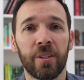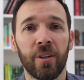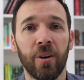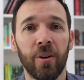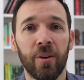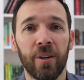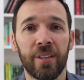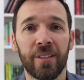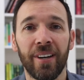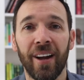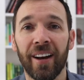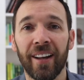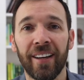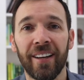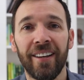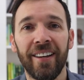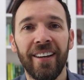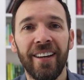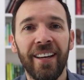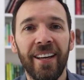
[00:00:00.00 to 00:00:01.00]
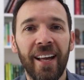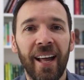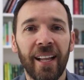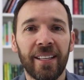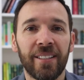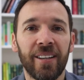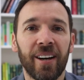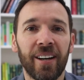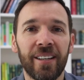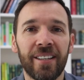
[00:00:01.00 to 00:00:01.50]
So it's not
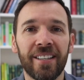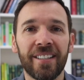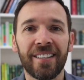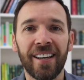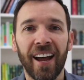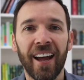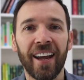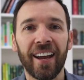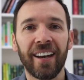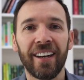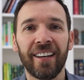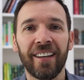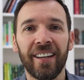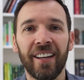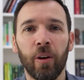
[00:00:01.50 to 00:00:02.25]
a design,